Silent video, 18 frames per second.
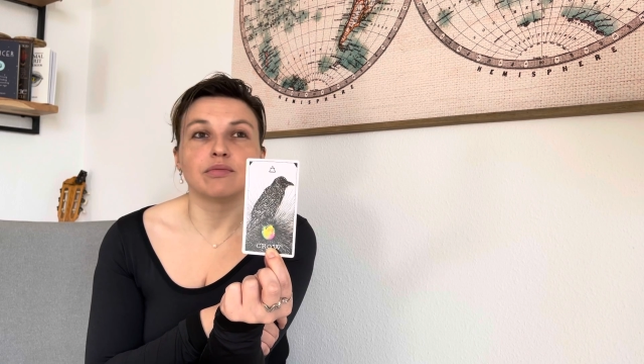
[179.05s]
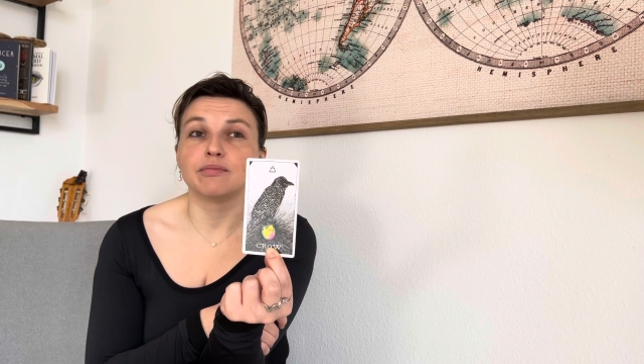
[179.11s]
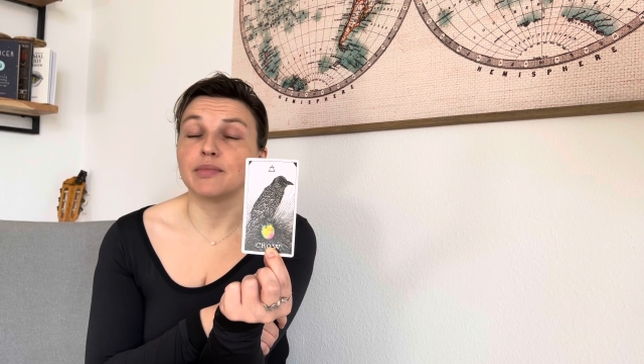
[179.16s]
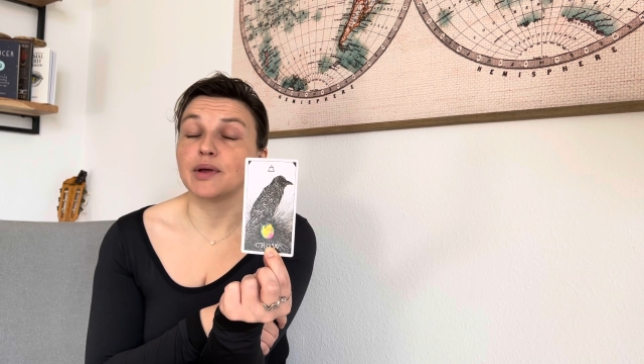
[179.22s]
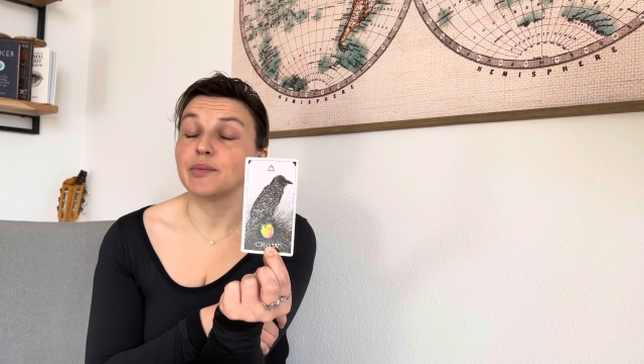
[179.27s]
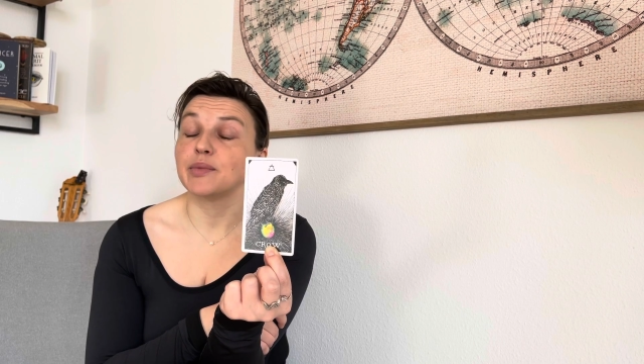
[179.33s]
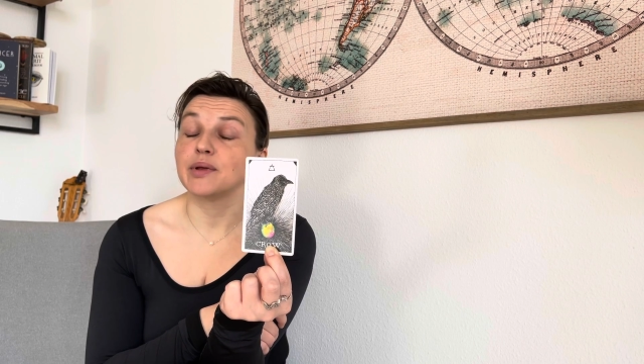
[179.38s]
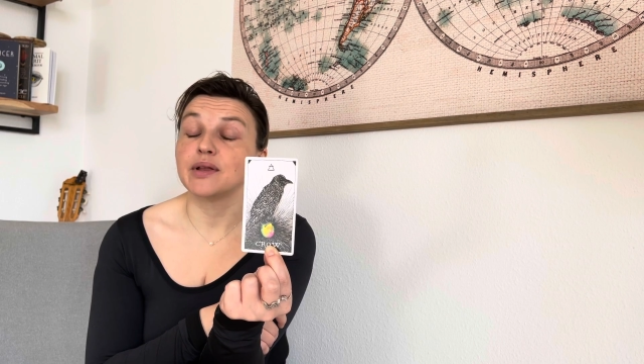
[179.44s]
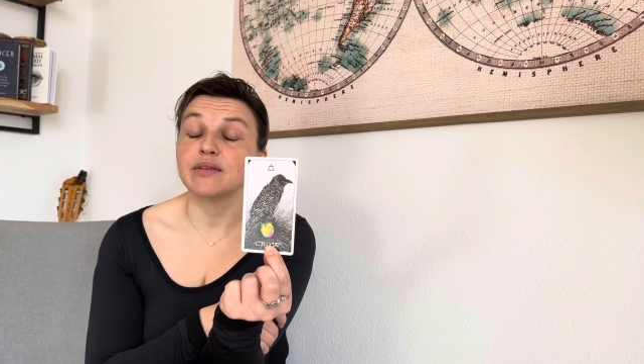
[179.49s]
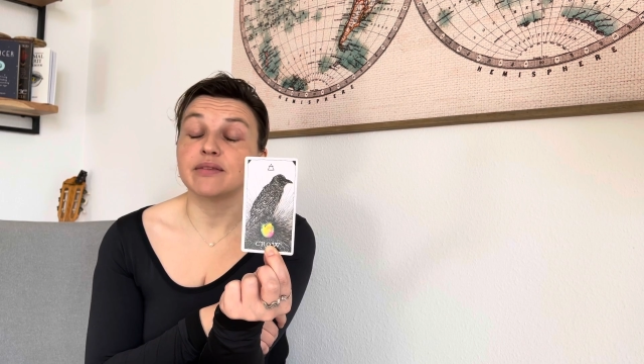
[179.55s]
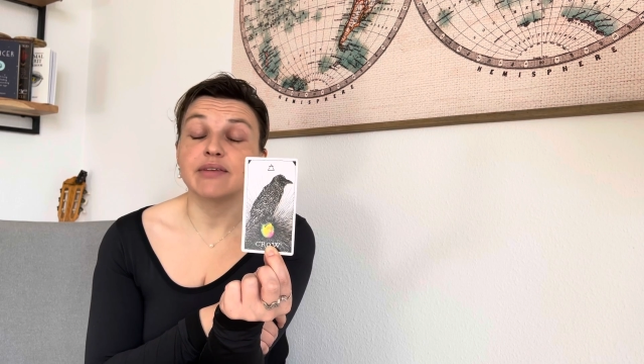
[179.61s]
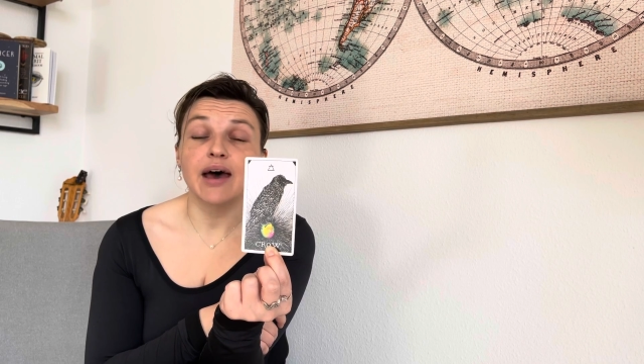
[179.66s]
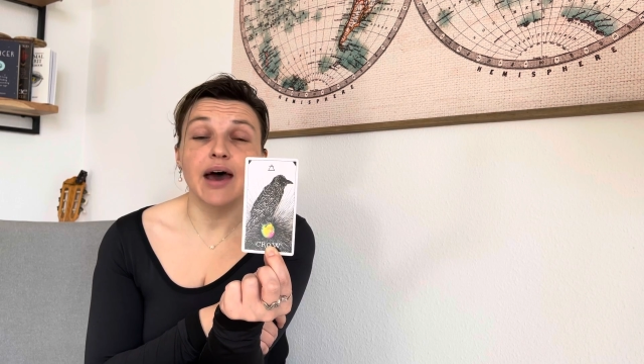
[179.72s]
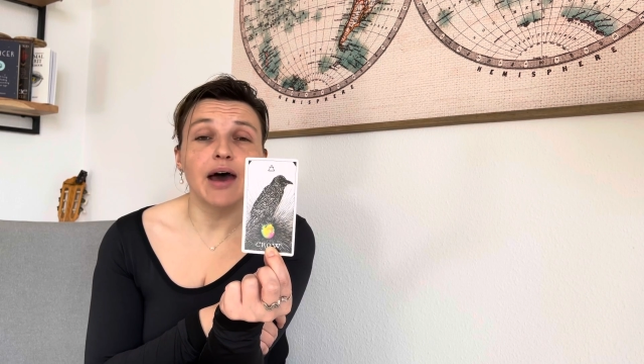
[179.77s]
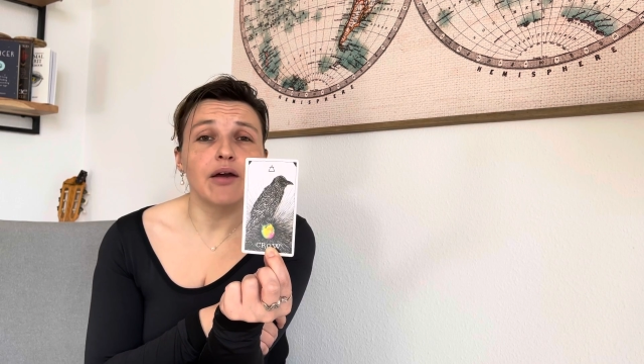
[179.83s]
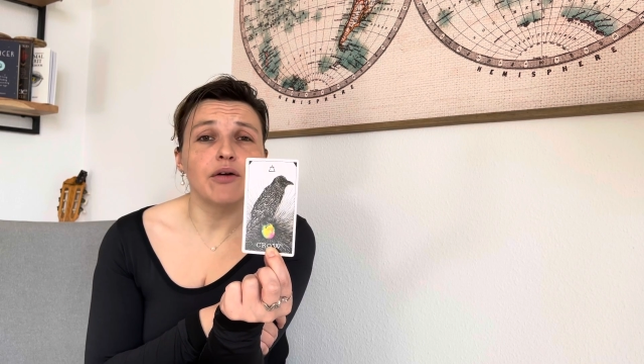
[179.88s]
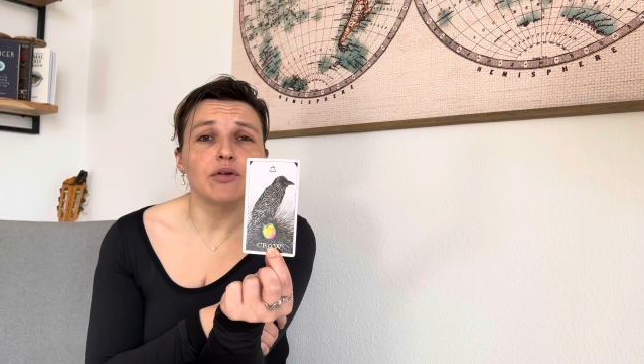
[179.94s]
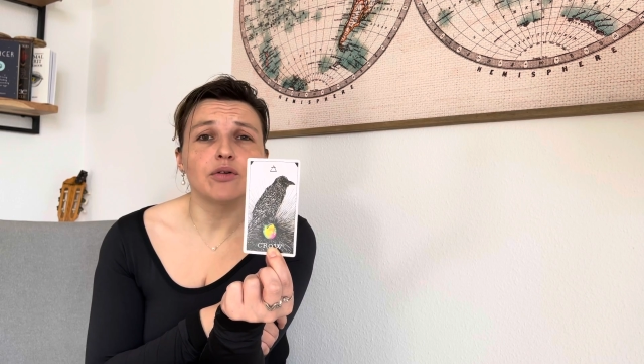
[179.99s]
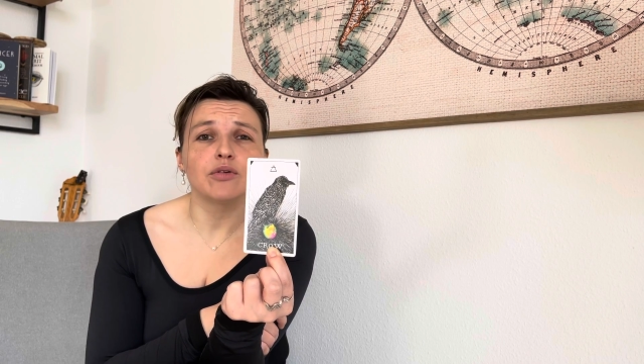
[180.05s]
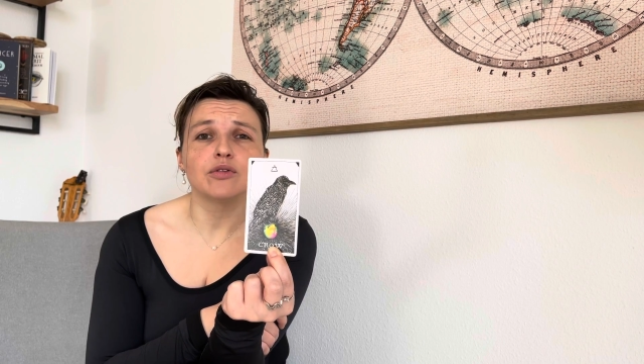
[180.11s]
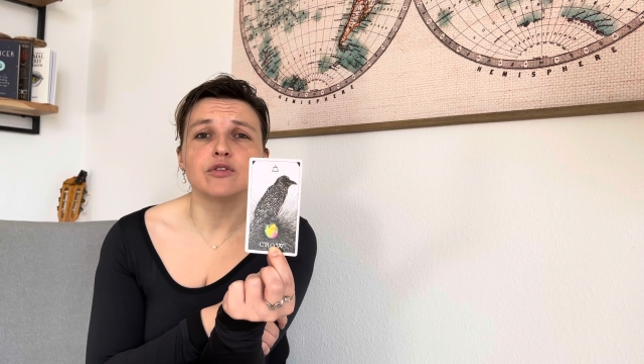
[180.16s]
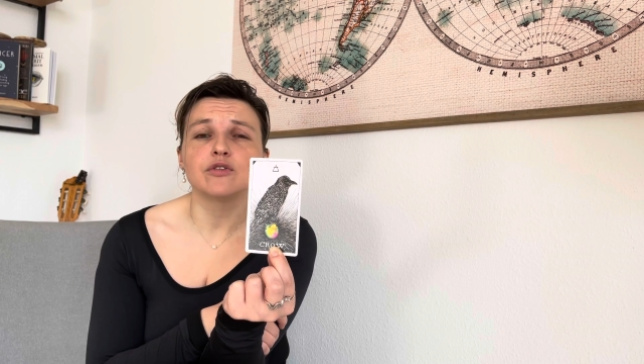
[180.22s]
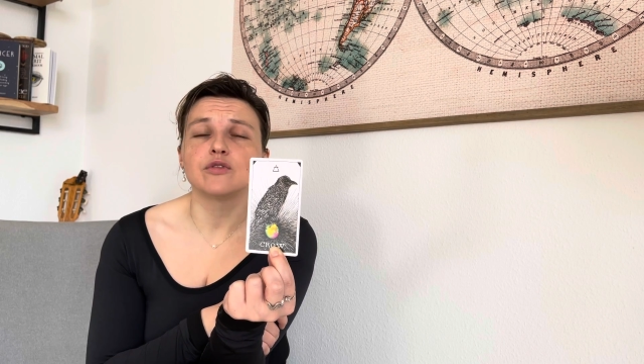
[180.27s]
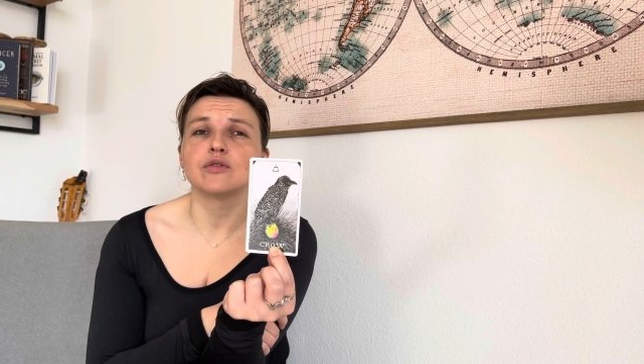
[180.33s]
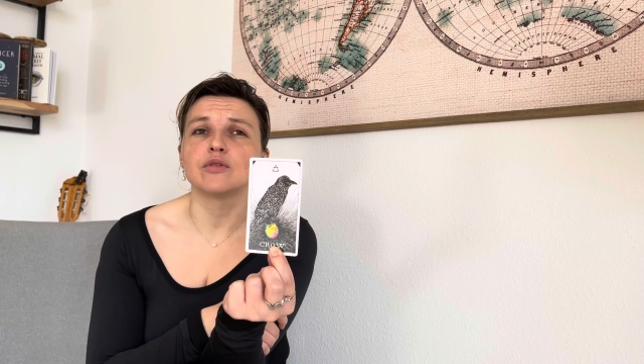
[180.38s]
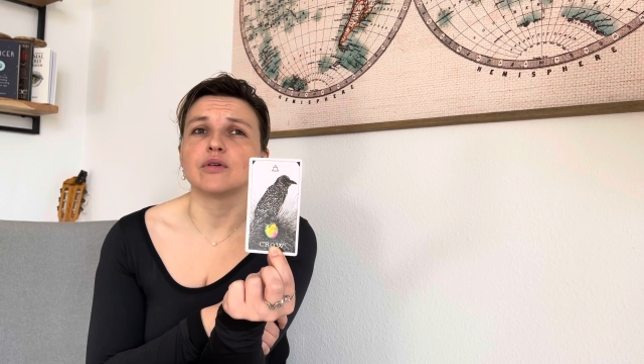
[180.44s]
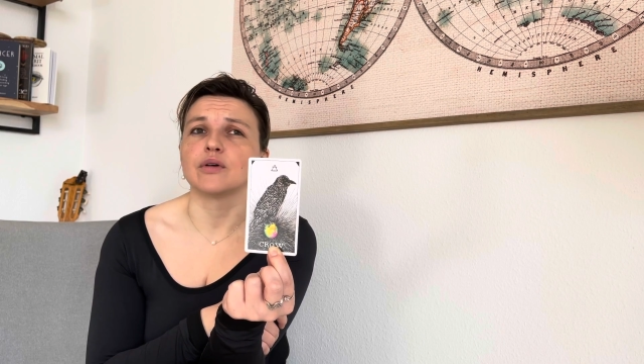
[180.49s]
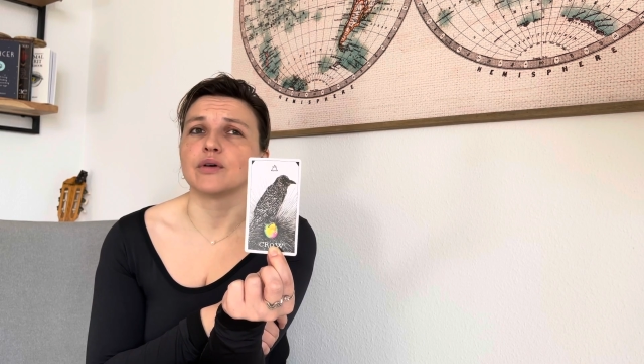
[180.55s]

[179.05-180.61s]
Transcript: maybe tarots,